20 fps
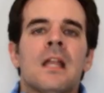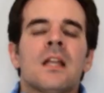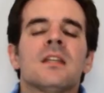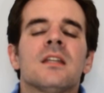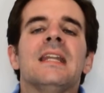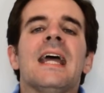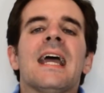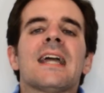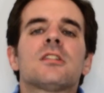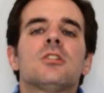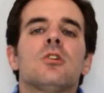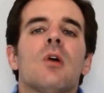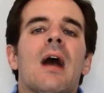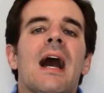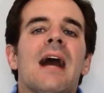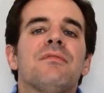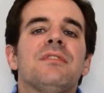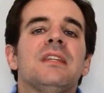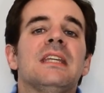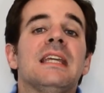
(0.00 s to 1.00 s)
Next, you
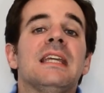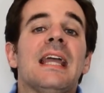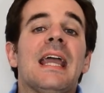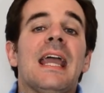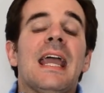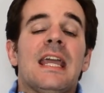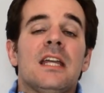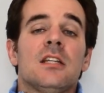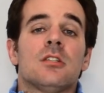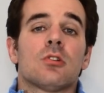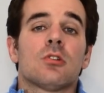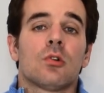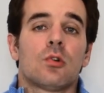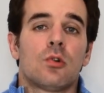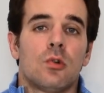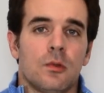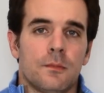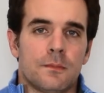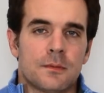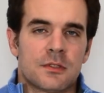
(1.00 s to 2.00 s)
have the angel
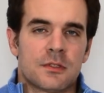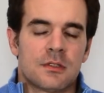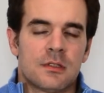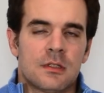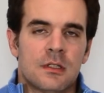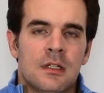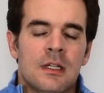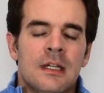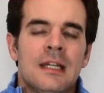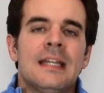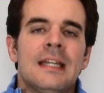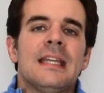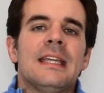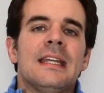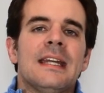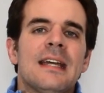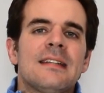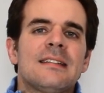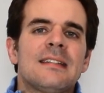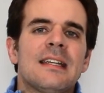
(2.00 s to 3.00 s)
groups.
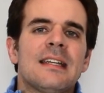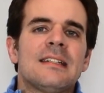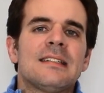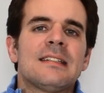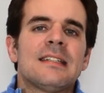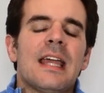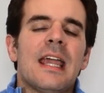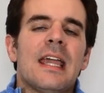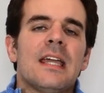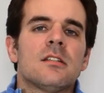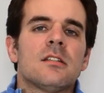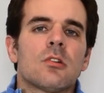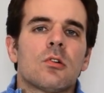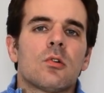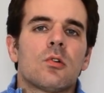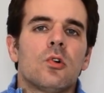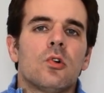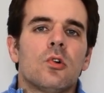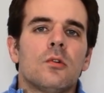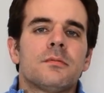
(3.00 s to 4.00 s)
In essence, angel
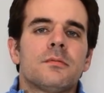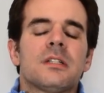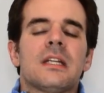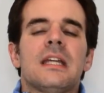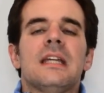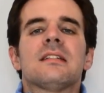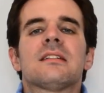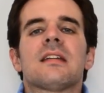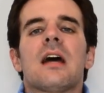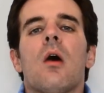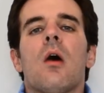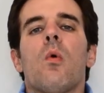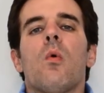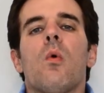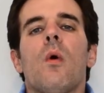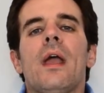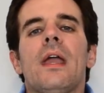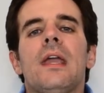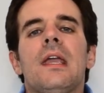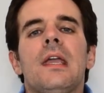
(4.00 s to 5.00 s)
groups is a
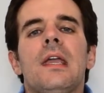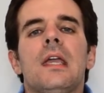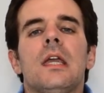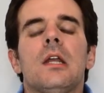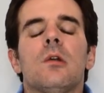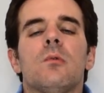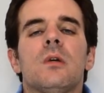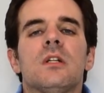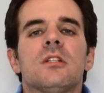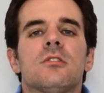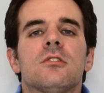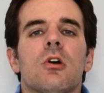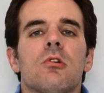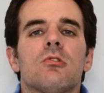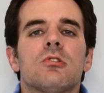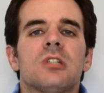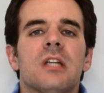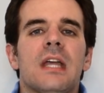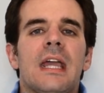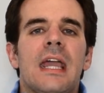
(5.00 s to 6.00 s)
way in which
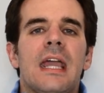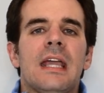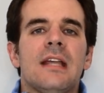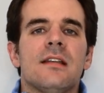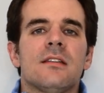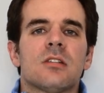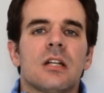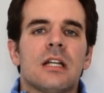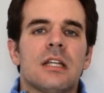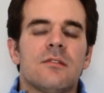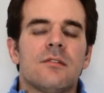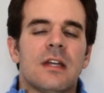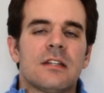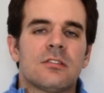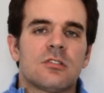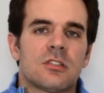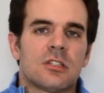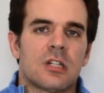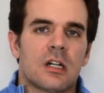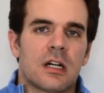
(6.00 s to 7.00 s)
those angel
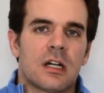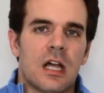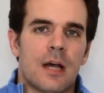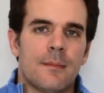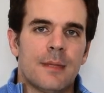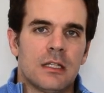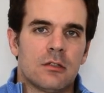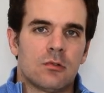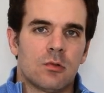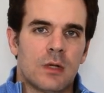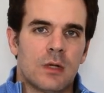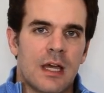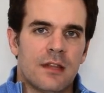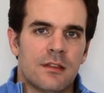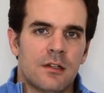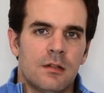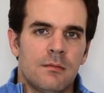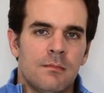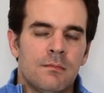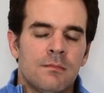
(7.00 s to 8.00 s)
investors are coming
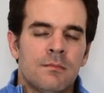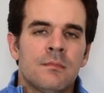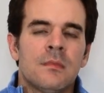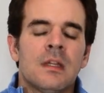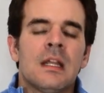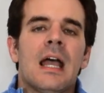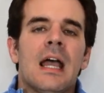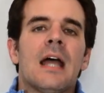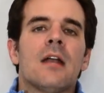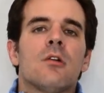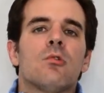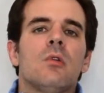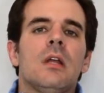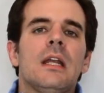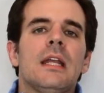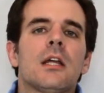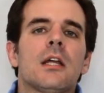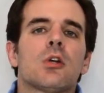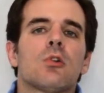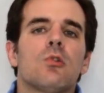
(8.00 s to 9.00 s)
together and
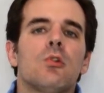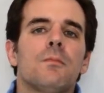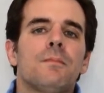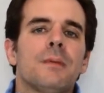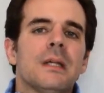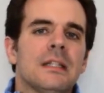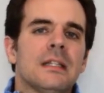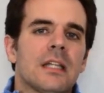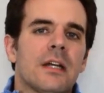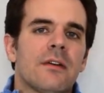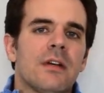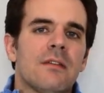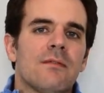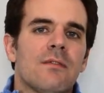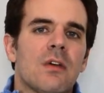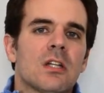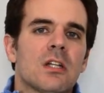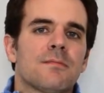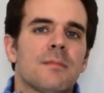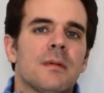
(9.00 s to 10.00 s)
really grouping their
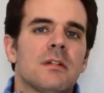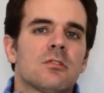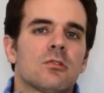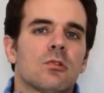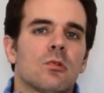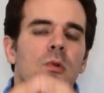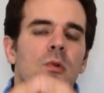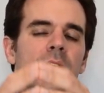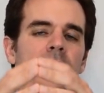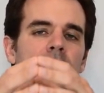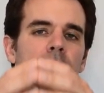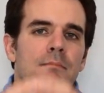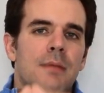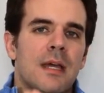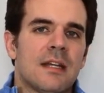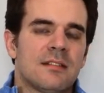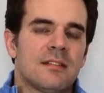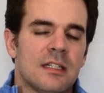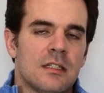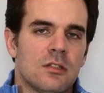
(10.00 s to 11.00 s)
investments to really
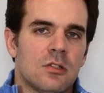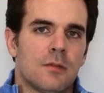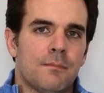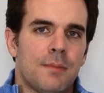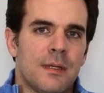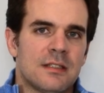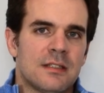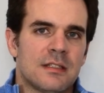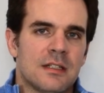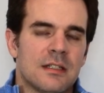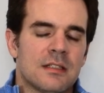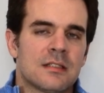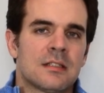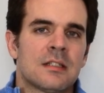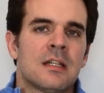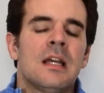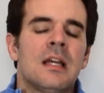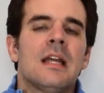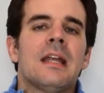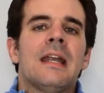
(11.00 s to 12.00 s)
invest in your business.
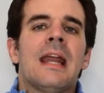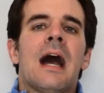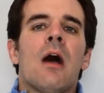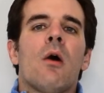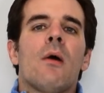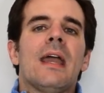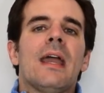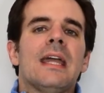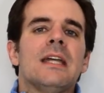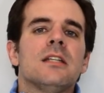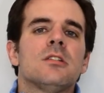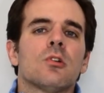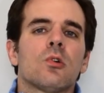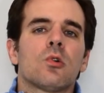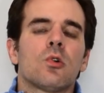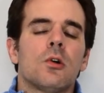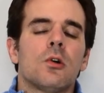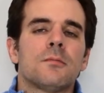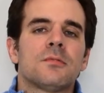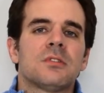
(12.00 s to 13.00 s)
Now, angel
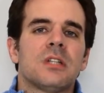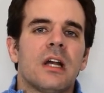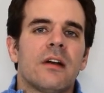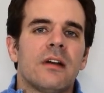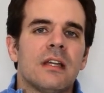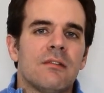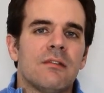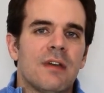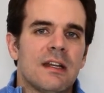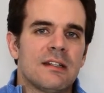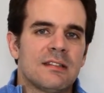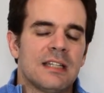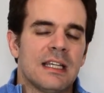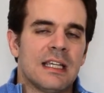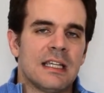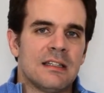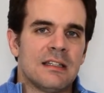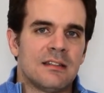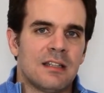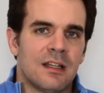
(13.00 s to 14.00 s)
groups, they're
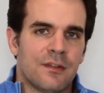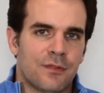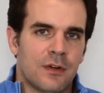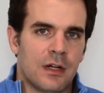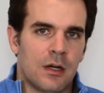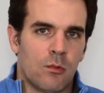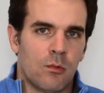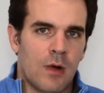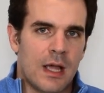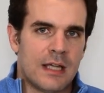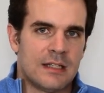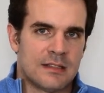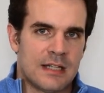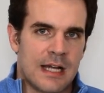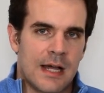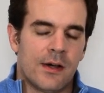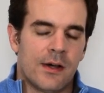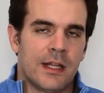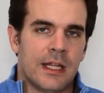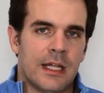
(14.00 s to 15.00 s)
investing in different ways
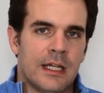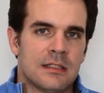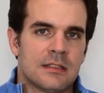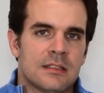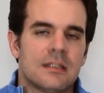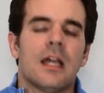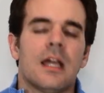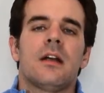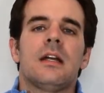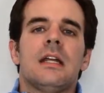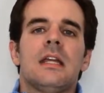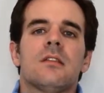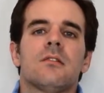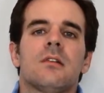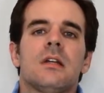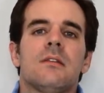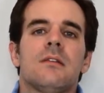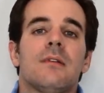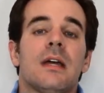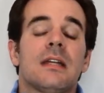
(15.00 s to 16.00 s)
nowadays. They're
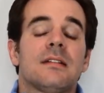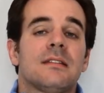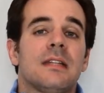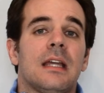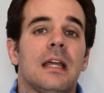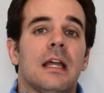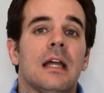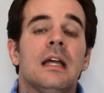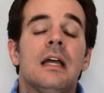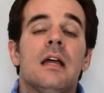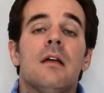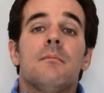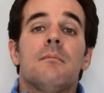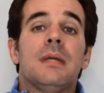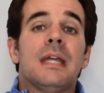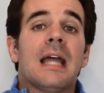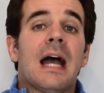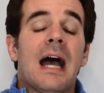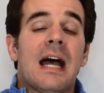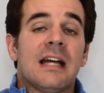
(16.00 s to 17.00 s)
either investing
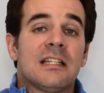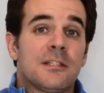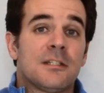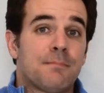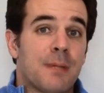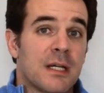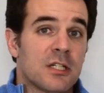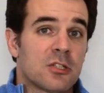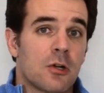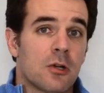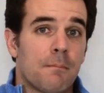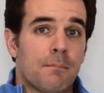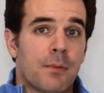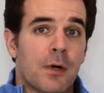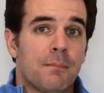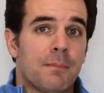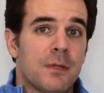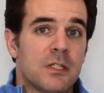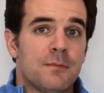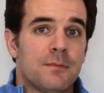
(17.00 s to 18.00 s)
via a special
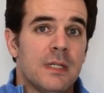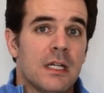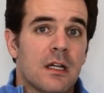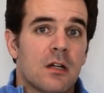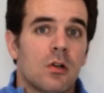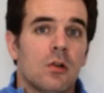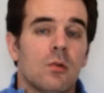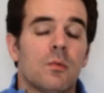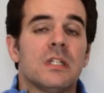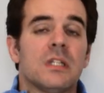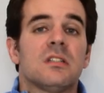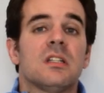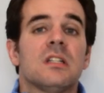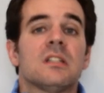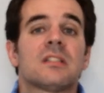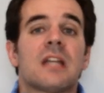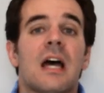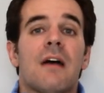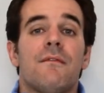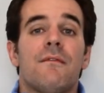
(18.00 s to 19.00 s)
purpose vehicle, which
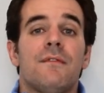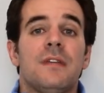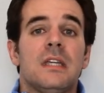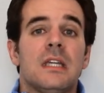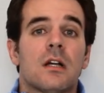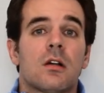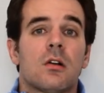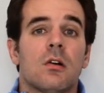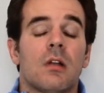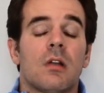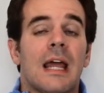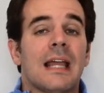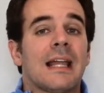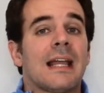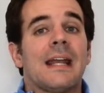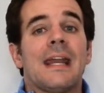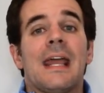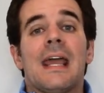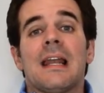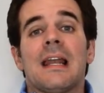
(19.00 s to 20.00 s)
is a vehicle like
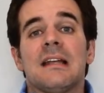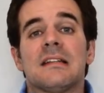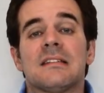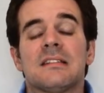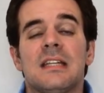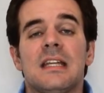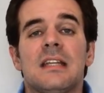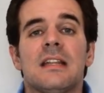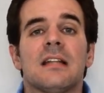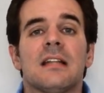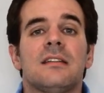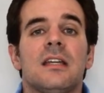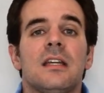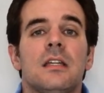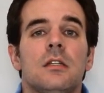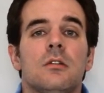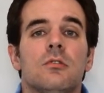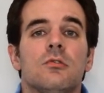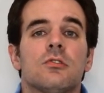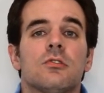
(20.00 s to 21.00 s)
an LLC that they
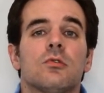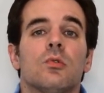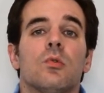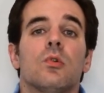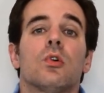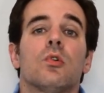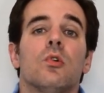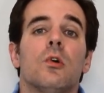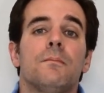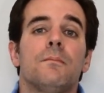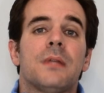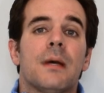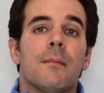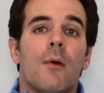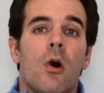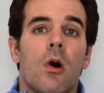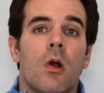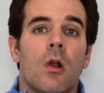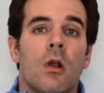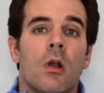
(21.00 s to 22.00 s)
use to group them
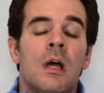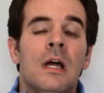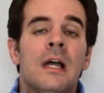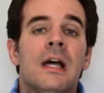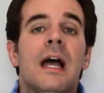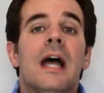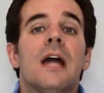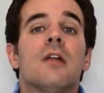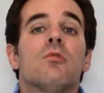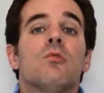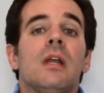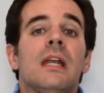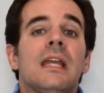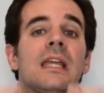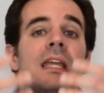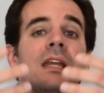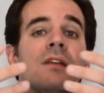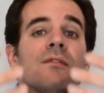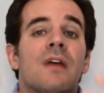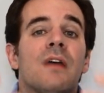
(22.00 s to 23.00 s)
all and
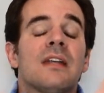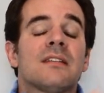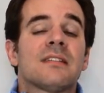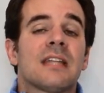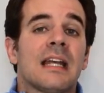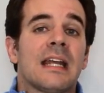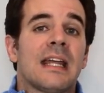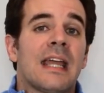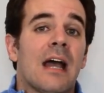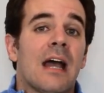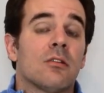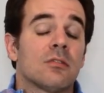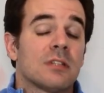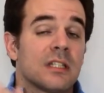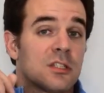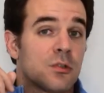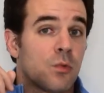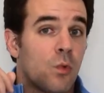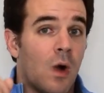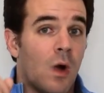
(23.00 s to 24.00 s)
really invest and count
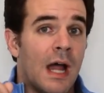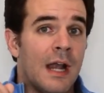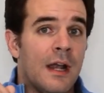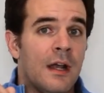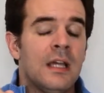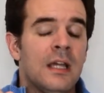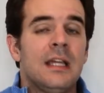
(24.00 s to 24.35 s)
as one